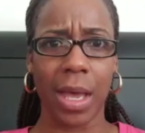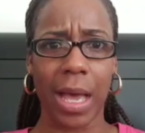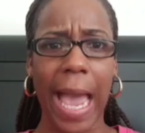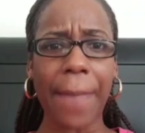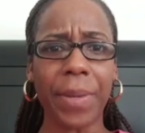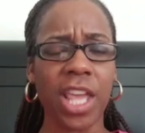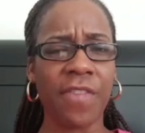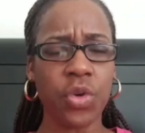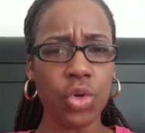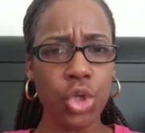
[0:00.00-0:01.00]
I
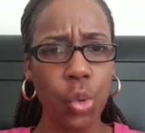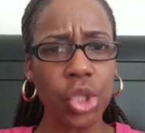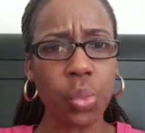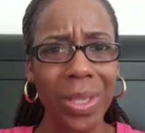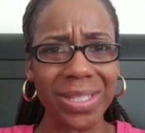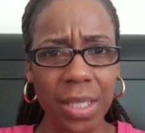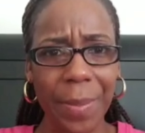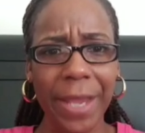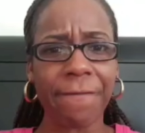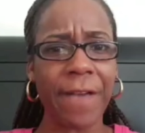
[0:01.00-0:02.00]
believe you use wisdom
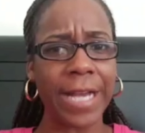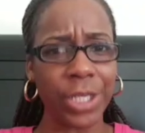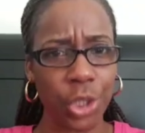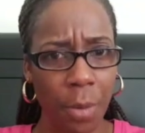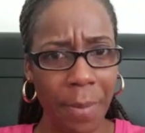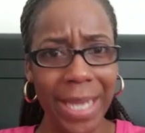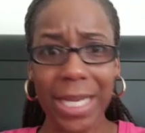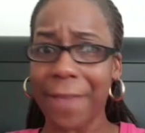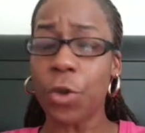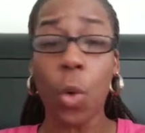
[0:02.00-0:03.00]
and finding your mate.
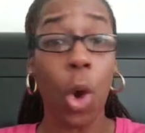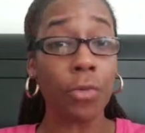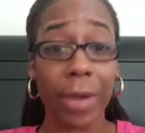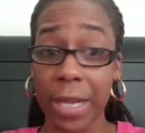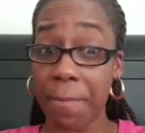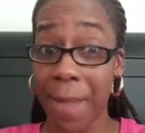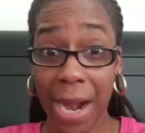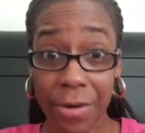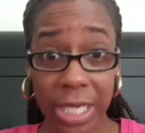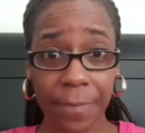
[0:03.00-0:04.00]
If you already
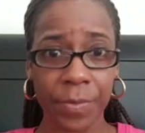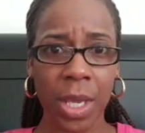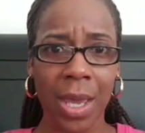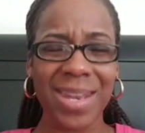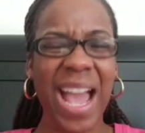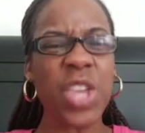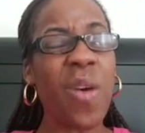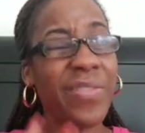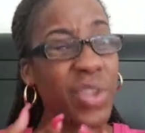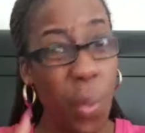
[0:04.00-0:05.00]
married, now you
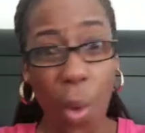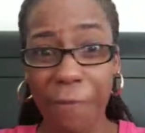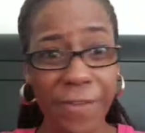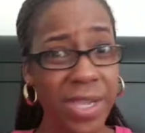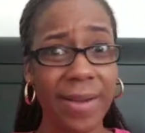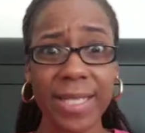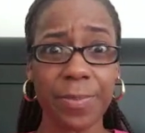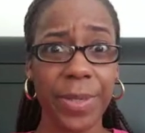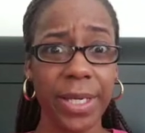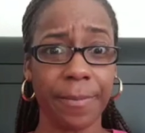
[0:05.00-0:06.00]
have to war for your
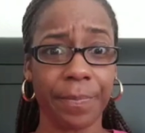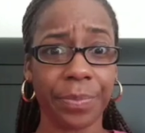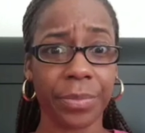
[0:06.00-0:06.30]
husband.